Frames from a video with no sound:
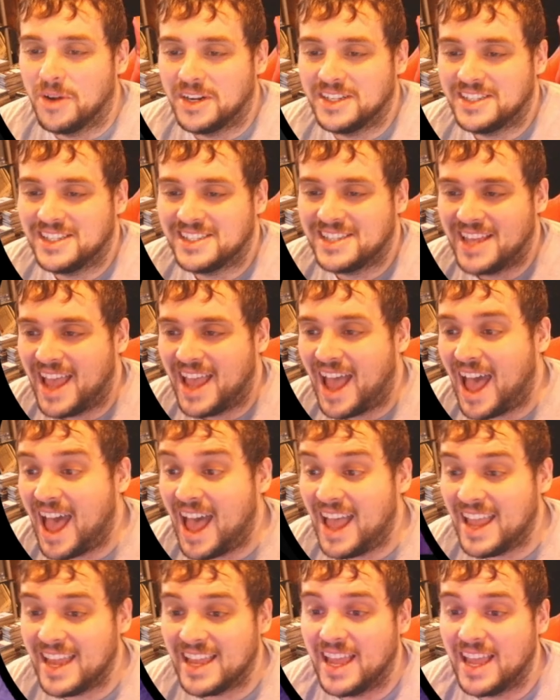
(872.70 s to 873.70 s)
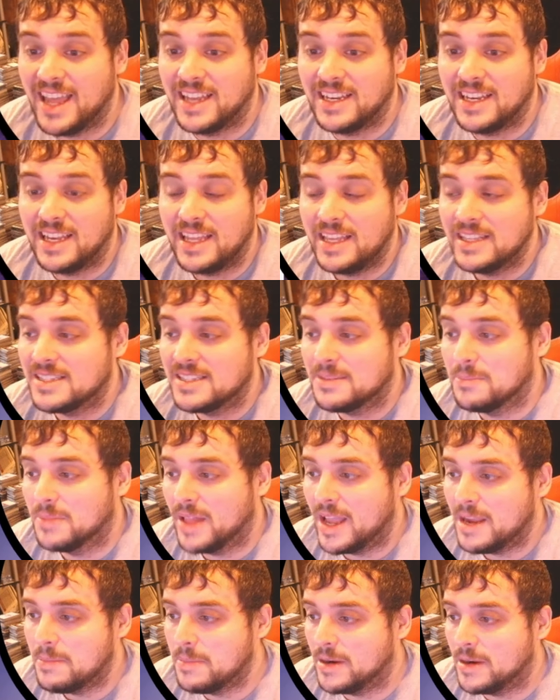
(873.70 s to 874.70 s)
to say hi and eat some
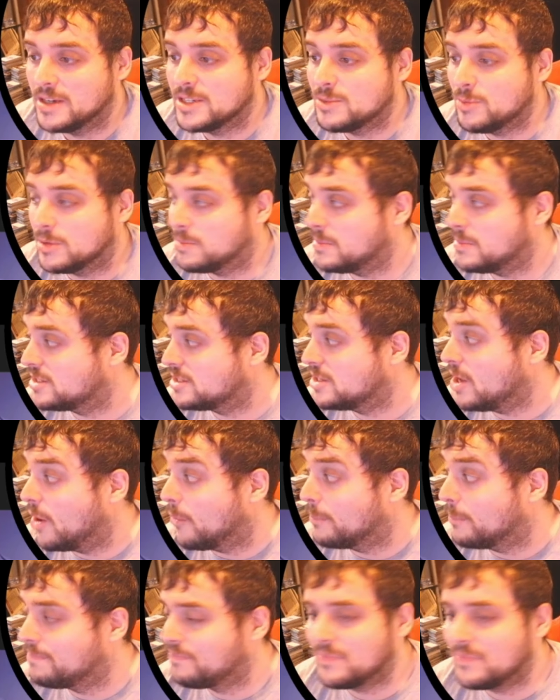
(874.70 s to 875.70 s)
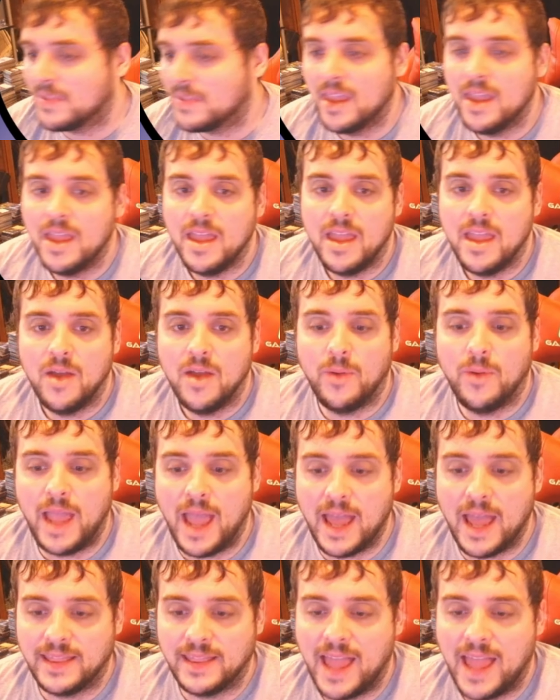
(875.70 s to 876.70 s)
blackberries with me. So, we
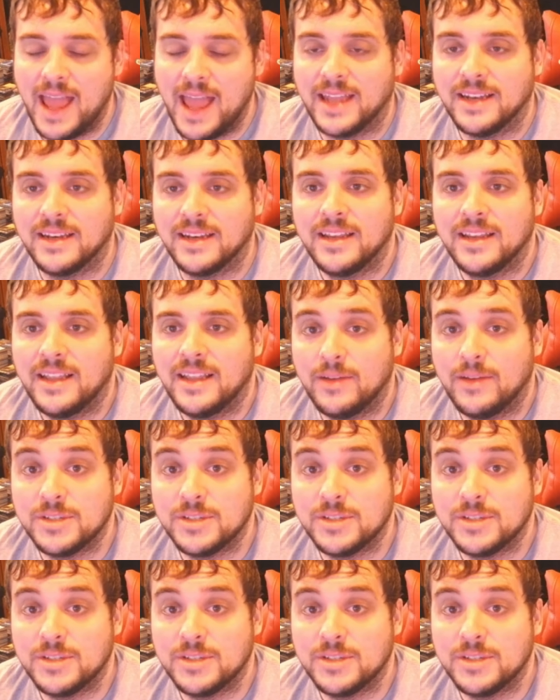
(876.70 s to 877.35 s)
had that. It was